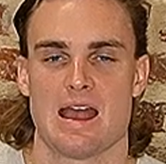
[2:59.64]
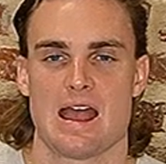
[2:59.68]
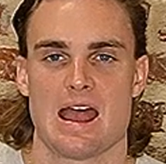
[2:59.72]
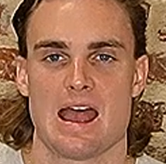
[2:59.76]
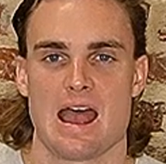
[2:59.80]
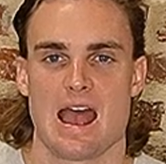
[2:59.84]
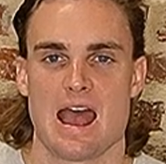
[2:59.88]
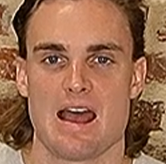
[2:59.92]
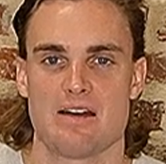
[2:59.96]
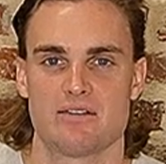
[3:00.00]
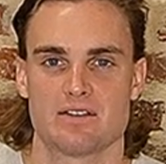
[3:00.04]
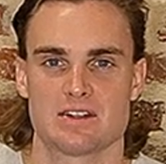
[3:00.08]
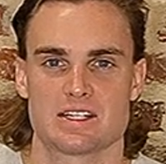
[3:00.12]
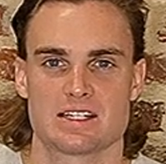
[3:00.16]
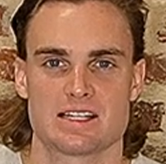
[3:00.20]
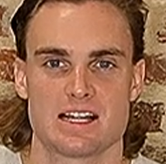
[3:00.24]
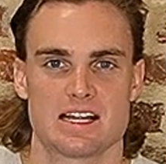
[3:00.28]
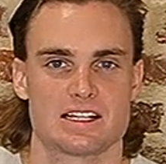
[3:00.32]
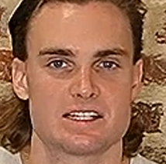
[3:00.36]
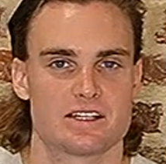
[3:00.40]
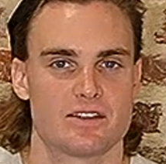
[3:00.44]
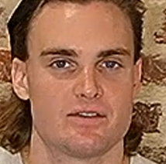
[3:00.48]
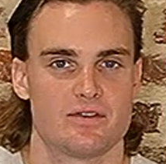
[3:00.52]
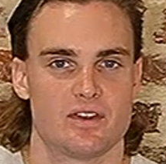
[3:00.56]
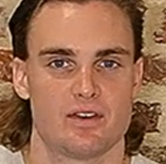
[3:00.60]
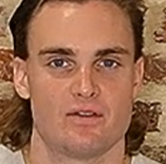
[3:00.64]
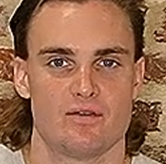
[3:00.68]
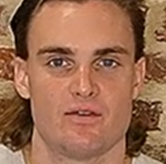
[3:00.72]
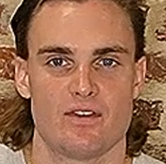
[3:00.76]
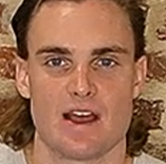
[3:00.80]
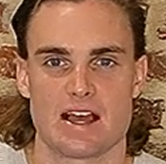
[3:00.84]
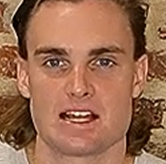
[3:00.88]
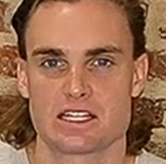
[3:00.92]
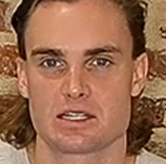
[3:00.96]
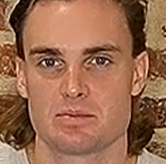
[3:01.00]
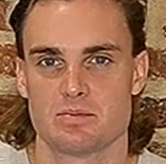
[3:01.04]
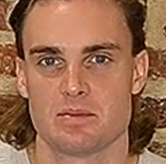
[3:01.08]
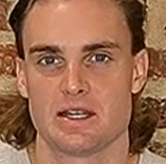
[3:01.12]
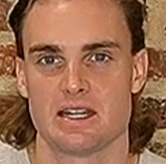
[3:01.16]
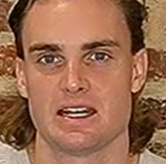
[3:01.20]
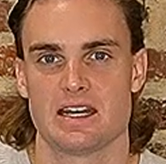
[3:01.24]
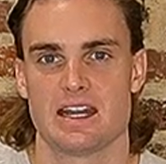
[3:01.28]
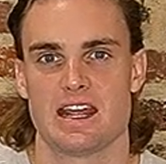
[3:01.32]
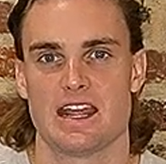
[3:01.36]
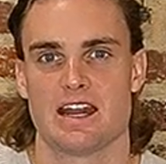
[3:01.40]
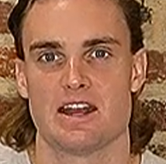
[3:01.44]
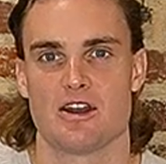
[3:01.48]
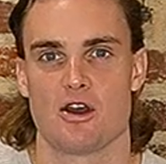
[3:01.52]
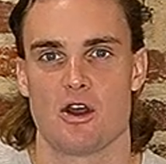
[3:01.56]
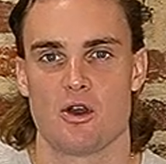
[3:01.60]
have a sense of investment
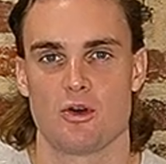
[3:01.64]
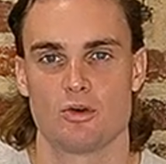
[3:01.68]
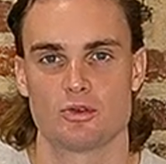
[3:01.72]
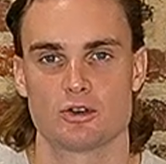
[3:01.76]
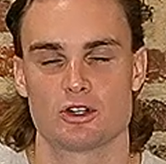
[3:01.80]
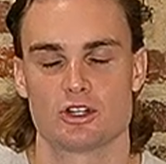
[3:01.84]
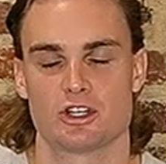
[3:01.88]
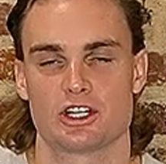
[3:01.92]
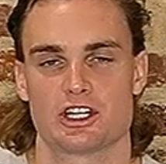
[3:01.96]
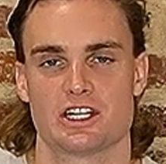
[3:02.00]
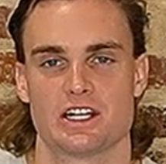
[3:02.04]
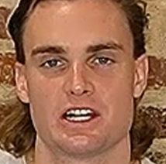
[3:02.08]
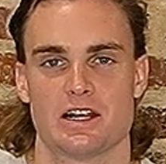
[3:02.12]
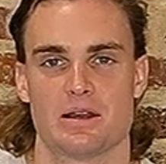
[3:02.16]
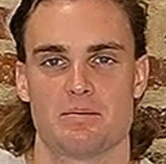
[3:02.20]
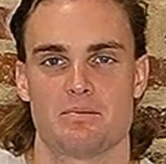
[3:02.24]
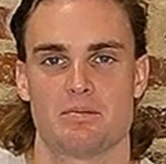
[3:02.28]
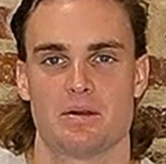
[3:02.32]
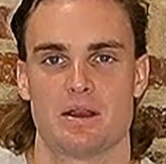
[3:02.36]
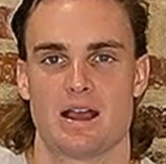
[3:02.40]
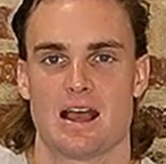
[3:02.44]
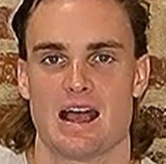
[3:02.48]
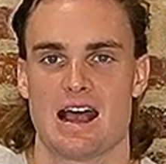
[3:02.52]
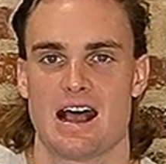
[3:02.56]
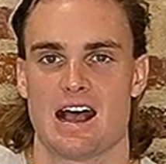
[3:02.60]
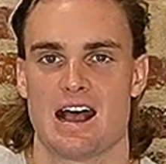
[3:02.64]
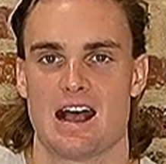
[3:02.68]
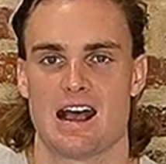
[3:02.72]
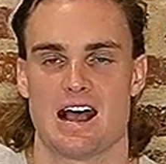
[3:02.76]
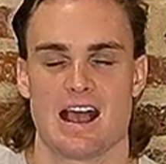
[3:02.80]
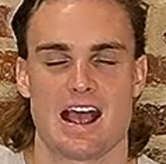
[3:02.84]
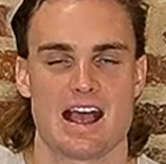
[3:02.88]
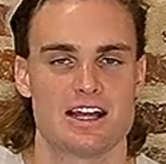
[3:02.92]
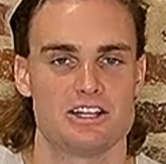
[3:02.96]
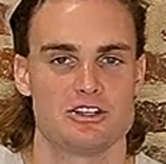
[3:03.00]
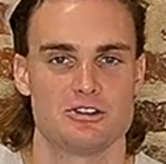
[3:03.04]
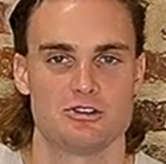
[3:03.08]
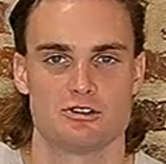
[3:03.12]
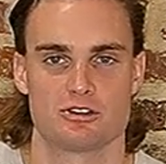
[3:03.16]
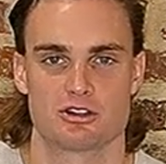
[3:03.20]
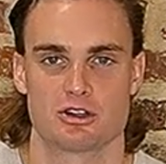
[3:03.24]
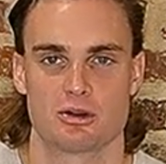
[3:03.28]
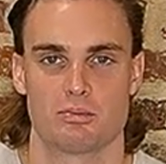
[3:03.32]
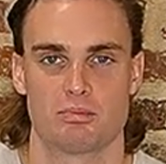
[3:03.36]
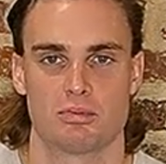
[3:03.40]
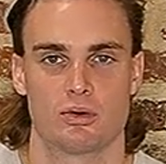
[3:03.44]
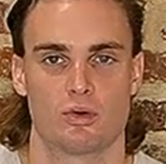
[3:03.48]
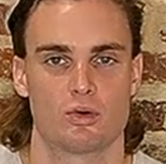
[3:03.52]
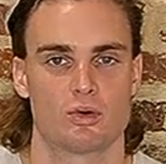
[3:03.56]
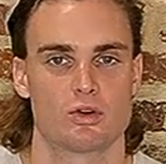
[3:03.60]
and ownership as you
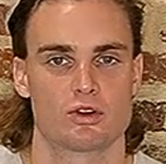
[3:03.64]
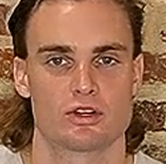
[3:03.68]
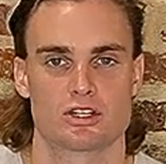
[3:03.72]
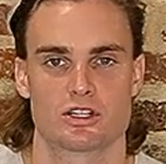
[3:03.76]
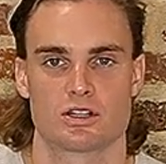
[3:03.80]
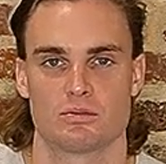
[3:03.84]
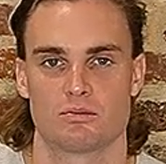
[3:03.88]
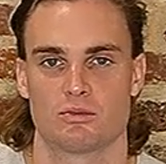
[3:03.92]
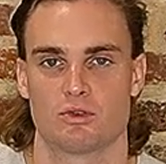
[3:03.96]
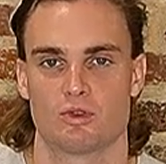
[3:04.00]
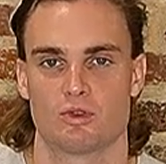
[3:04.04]
support some